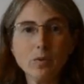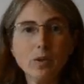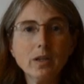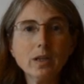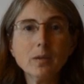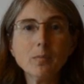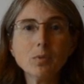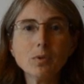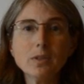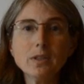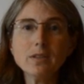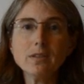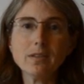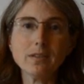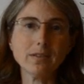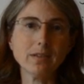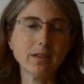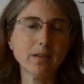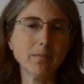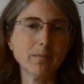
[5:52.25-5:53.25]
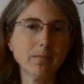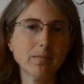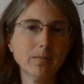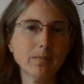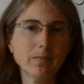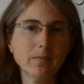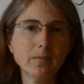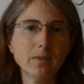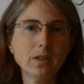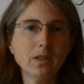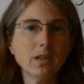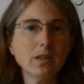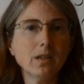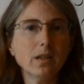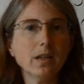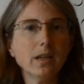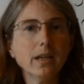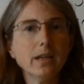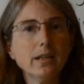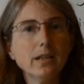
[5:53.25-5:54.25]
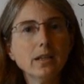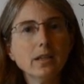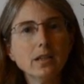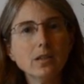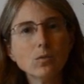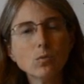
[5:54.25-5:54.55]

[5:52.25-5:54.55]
running pleases him. And